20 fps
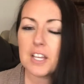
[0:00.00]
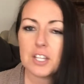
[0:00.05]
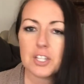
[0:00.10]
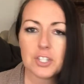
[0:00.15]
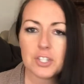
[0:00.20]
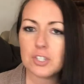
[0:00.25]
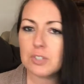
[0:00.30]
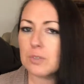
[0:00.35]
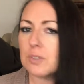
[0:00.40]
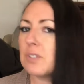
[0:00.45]

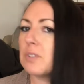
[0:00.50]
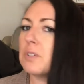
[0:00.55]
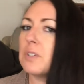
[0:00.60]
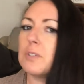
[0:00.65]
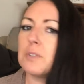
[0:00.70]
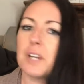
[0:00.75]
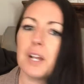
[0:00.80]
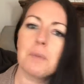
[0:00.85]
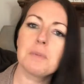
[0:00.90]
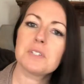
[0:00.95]
you do
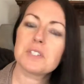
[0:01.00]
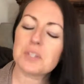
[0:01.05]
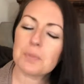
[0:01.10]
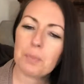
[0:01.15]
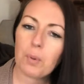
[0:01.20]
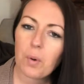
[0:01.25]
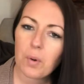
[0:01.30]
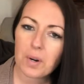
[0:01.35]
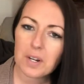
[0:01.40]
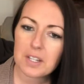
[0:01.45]
you and I will
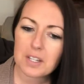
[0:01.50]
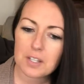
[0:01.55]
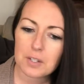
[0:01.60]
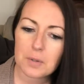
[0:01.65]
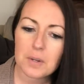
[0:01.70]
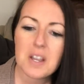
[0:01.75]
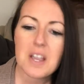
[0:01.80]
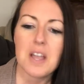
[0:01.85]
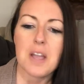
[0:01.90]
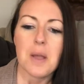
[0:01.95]
support
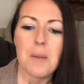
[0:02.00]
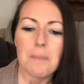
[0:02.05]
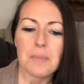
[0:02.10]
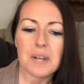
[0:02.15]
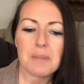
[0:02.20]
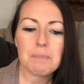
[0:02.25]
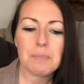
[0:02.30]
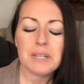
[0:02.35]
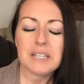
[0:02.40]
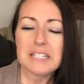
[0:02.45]
you.
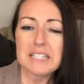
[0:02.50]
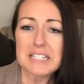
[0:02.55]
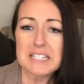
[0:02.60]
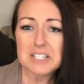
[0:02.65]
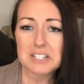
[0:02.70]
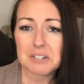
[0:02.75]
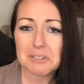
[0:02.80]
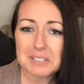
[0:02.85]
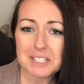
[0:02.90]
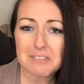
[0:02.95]
But
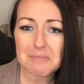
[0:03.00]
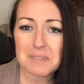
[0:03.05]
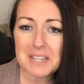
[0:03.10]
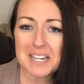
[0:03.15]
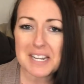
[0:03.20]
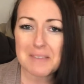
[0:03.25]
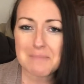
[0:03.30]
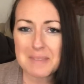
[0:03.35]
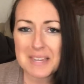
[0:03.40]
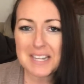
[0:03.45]
please don't leave me
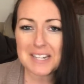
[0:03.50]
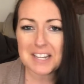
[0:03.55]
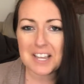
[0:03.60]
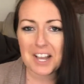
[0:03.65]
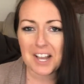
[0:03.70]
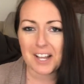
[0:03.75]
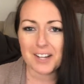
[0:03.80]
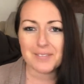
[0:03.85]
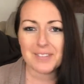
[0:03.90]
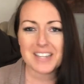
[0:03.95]
any mean
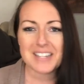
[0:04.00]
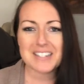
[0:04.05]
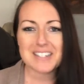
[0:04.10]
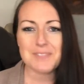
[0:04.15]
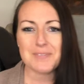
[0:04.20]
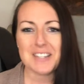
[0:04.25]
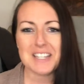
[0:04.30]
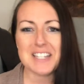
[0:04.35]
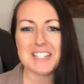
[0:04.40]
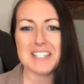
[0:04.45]

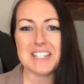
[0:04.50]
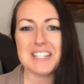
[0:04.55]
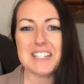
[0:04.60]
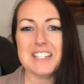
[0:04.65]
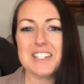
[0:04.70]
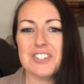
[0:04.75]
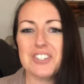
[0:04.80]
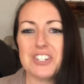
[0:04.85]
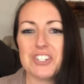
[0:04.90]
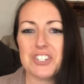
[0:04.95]
comments because this
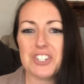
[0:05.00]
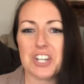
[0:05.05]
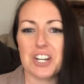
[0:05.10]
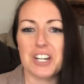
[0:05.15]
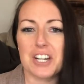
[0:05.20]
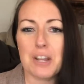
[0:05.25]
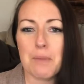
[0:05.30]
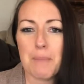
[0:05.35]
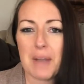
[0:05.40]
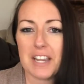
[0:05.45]
is just
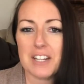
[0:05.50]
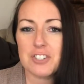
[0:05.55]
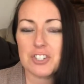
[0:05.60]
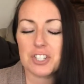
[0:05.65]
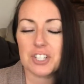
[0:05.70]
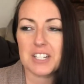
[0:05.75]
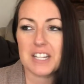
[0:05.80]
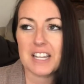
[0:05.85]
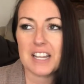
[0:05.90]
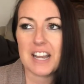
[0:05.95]
sharing my
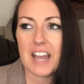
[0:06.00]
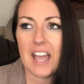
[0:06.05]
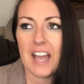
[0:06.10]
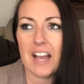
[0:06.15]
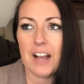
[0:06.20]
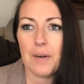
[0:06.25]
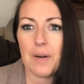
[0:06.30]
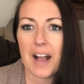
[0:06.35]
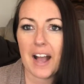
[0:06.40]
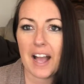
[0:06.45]
journey and
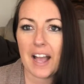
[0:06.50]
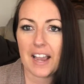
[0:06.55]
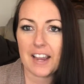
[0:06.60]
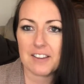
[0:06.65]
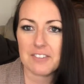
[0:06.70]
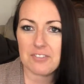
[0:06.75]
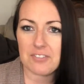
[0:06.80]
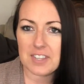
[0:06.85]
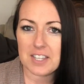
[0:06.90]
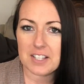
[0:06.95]
how
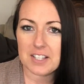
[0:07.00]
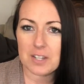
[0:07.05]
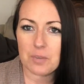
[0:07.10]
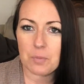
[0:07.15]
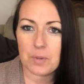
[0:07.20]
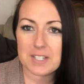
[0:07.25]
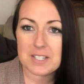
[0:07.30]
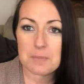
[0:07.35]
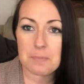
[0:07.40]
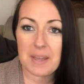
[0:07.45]
I feel
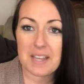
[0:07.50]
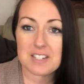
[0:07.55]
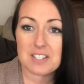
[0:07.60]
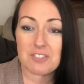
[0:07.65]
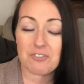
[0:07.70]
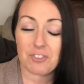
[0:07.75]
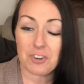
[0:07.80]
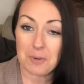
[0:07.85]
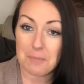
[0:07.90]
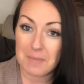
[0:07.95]
and what's
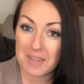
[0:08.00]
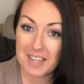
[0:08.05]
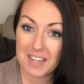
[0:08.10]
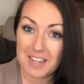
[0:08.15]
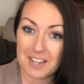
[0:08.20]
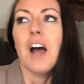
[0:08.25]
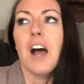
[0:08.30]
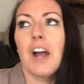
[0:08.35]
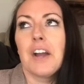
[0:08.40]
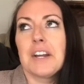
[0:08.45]
best for
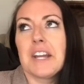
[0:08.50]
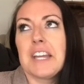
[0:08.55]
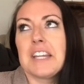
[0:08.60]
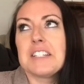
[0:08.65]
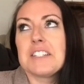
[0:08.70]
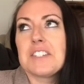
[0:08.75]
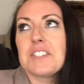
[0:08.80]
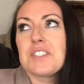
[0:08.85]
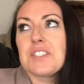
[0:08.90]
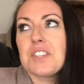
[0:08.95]
me. All
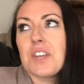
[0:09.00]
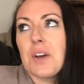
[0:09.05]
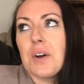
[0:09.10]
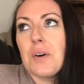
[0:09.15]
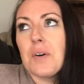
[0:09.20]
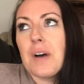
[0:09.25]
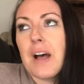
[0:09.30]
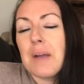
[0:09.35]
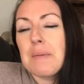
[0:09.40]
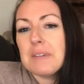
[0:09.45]
right,
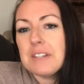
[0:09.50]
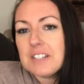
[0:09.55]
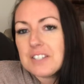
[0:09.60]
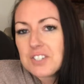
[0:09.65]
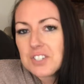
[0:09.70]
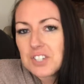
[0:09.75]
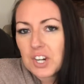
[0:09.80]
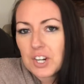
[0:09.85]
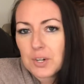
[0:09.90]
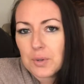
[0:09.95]
so I'm gonna
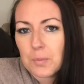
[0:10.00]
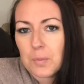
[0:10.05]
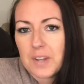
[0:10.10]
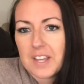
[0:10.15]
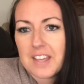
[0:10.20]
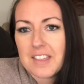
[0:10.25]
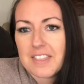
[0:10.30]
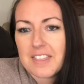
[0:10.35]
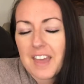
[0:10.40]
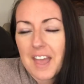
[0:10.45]
start
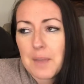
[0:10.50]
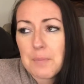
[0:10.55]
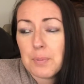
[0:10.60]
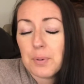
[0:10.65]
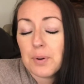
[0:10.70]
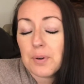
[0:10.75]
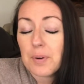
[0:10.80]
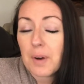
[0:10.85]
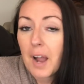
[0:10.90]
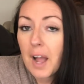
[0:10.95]
with I
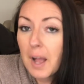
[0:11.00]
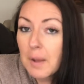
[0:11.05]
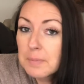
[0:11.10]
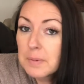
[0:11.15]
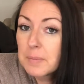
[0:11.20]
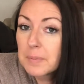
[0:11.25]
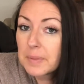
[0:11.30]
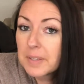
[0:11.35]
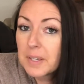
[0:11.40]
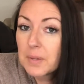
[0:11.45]

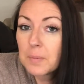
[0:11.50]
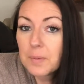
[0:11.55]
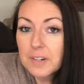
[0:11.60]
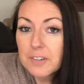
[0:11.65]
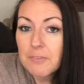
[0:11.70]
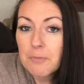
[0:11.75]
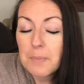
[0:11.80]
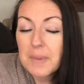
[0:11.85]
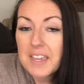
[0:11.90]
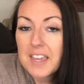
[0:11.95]
probably would
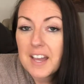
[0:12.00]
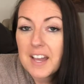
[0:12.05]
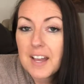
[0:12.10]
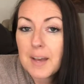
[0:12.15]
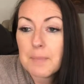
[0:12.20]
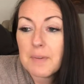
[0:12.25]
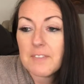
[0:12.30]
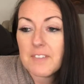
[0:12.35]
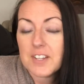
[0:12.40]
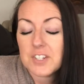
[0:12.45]
have
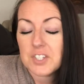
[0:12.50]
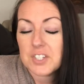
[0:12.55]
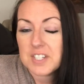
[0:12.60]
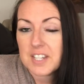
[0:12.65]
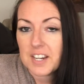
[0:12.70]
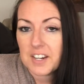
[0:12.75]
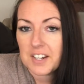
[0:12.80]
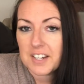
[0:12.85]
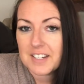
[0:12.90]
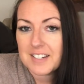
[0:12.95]
become a
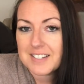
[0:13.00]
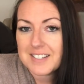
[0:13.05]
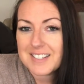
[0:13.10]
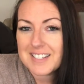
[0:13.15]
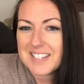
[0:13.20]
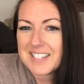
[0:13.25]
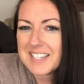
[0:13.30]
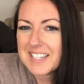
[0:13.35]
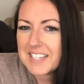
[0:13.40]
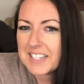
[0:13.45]
vegetarian as
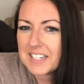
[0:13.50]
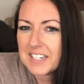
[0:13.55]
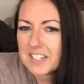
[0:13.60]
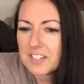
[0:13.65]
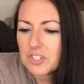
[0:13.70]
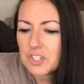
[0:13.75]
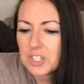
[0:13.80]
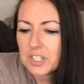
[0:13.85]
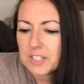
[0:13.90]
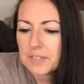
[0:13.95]
a
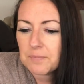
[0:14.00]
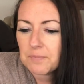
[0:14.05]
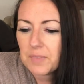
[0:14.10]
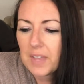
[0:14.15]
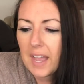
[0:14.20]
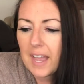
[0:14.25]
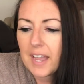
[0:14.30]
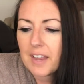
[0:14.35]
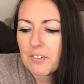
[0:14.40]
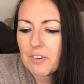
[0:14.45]
teenager.
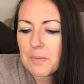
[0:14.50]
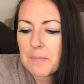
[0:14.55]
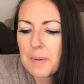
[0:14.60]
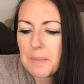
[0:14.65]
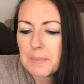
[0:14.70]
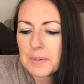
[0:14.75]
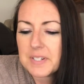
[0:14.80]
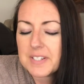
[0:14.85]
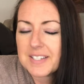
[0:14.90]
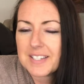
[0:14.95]
I
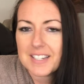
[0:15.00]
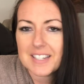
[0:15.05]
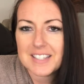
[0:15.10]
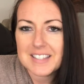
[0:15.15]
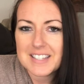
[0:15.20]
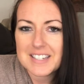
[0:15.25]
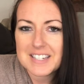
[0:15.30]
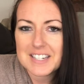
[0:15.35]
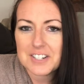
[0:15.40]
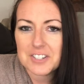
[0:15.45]
remember sitting
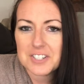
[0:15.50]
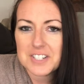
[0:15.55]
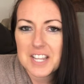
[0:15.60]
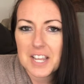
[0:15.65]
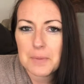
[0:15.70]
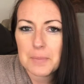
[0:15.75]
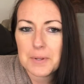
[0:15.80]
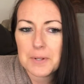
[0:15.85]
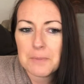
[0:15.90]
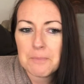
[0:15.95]
at the dinner
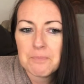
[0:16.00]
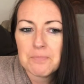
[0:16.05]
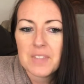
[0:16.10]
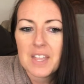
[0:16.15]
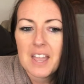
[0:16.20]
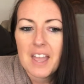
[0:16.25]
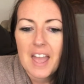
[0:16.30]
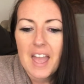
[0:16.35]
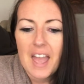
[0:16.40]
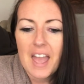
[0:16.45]
table
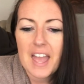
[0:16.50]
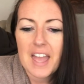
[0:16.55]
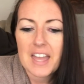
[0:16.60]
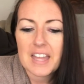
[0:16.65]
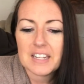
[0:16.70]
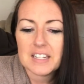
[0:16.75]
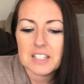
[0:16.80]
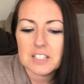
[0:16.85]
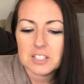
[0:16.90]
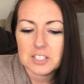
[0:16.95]

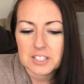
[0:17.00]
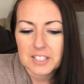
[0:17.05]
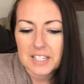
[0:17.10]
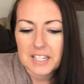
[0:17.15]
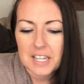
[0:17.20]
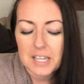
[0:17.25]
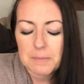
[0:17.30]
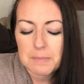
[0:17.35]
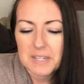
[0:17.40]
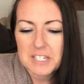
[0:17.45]
and
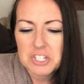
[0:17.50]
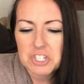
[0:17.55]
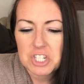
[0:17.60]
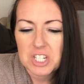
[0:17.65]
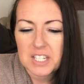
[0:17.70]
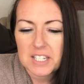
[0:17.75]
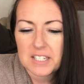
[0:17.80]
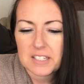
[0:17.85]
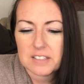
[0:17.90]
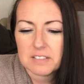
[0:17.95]
looking at my
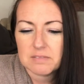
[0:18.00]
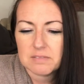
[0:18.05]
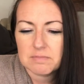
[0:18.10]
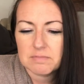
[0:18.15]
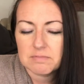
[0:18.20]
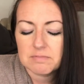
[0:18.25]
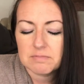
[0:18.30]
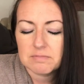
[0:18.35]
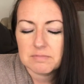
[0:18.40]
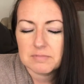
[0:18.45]
chicken
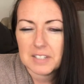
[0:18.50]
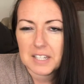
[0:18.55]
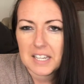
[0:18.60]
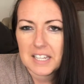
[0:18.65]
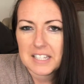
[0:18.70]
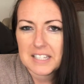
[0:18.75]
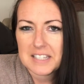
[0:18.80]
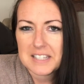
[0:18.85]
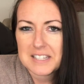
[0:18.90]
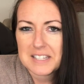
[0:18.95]

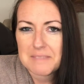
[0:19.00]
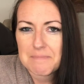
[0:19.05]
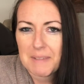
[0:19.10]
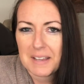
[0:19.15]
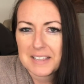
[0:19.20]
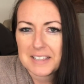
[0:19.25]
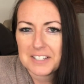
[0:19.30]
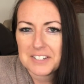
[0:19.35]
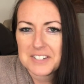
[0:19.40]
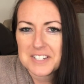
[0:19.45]
and
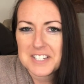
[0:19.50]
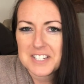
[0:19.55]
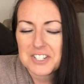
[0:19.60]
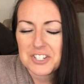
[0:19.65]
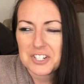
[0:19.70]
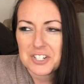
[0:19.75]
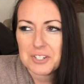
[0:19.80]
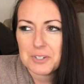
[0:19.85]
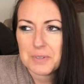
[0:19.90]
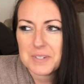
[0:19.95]
my little
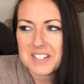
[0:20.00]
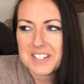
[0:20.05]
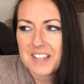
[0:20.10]
sister who was